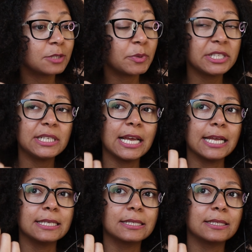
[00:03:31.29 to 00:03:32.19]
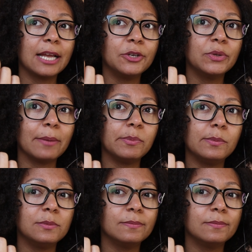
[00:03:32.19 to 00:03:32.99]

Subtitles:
especially as I know that